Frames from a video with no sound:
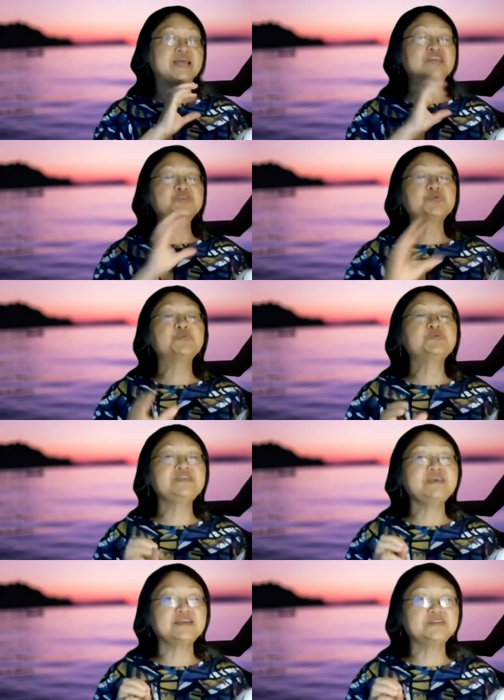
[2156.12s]

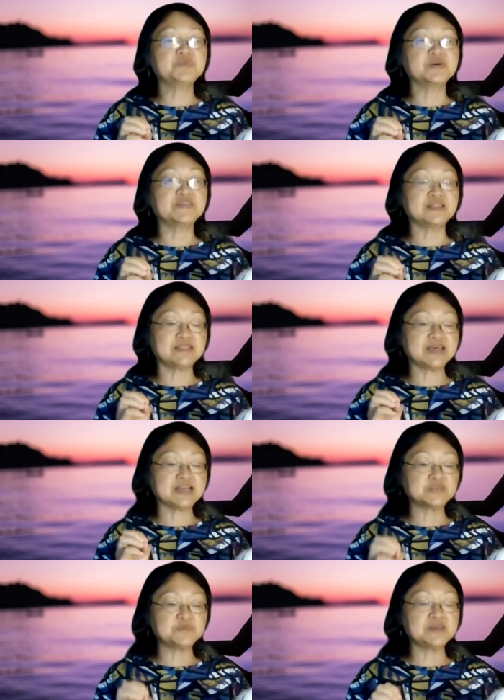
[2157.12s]
associated with it
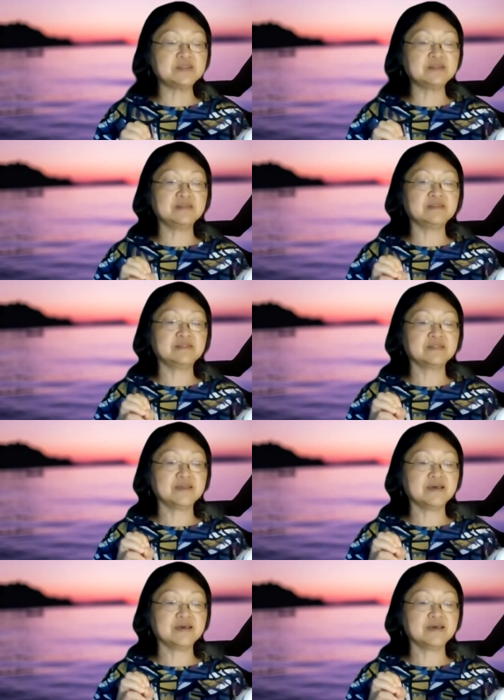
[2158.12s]
that's been